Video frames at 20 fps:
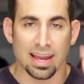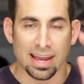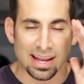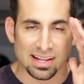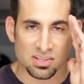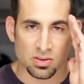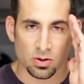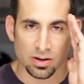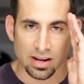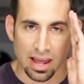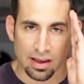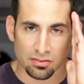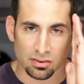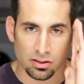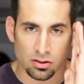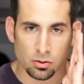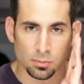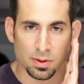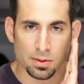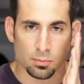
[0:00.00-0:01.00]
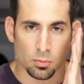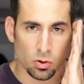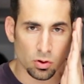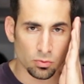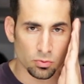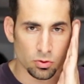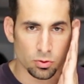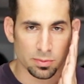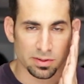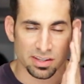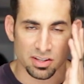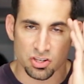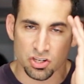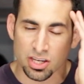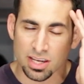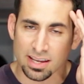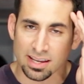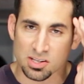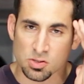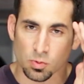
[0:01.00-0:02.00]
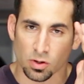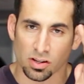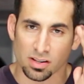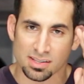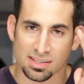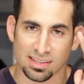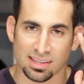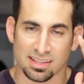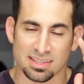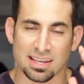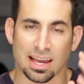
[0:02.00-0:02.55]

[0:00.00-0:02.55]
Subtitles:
it's going to have a little bit more room in the cheek as well as in the